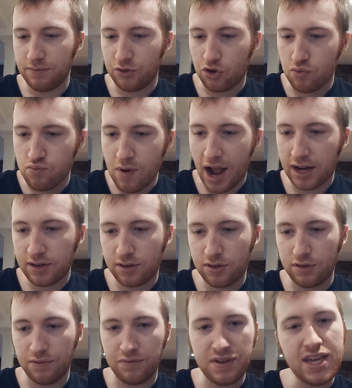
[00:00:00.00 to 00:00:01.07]
direct
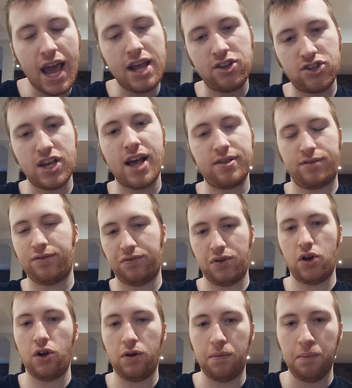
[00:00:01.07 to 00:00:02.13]
to V H S
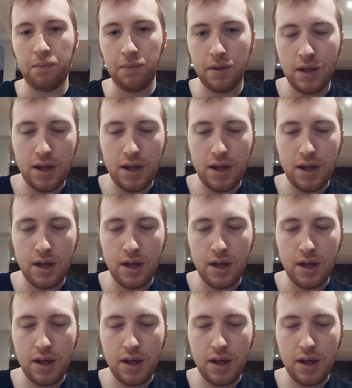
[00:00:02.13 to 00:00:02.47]
film